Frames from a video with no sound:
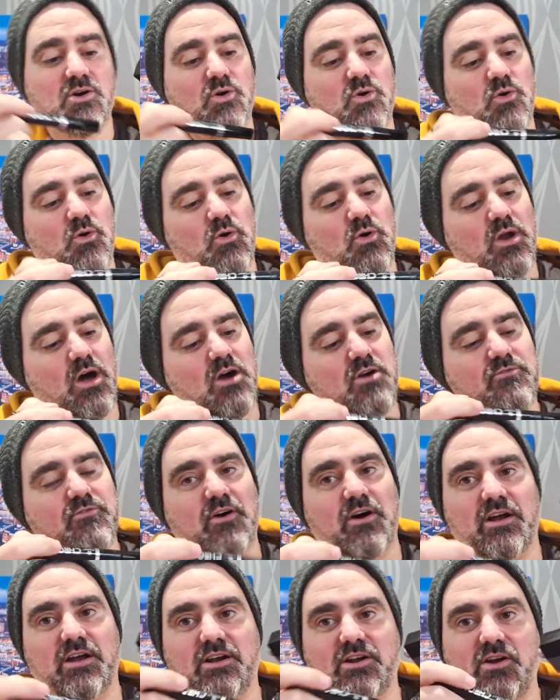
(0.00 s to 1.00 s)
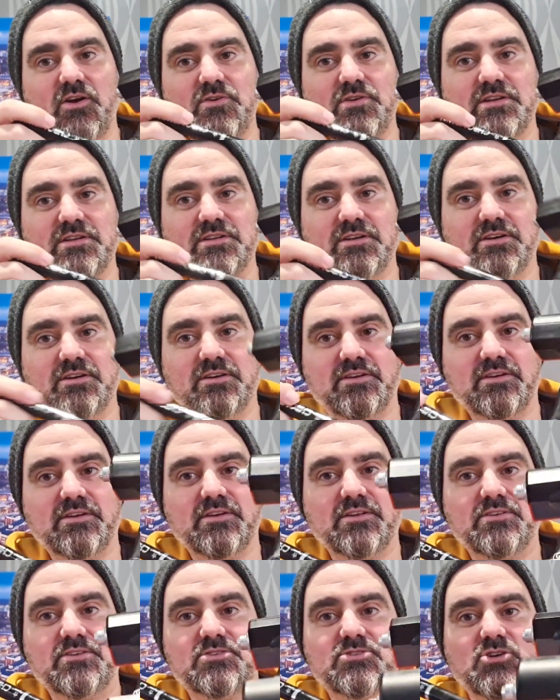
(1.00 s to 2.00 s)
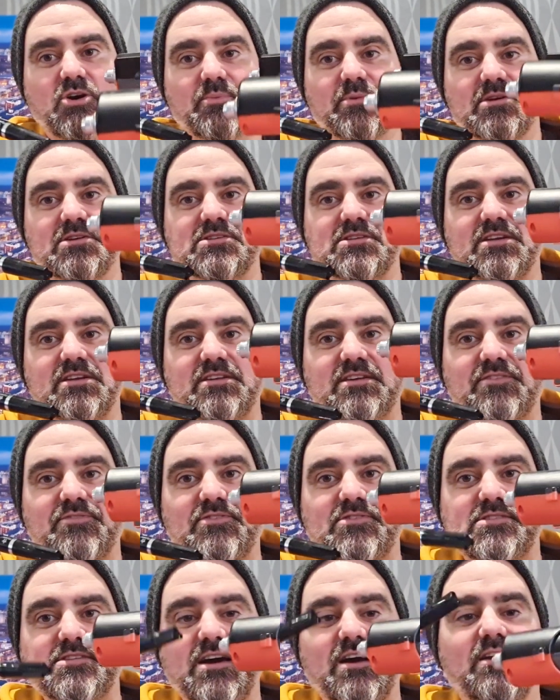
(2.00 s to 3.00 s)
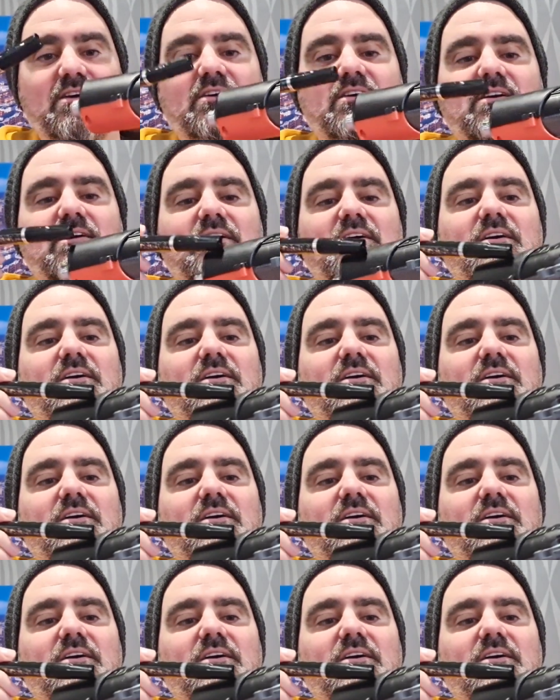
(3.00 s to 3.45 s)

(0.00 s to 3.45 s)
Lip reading: all over, including the top. You can see the difference there. Look.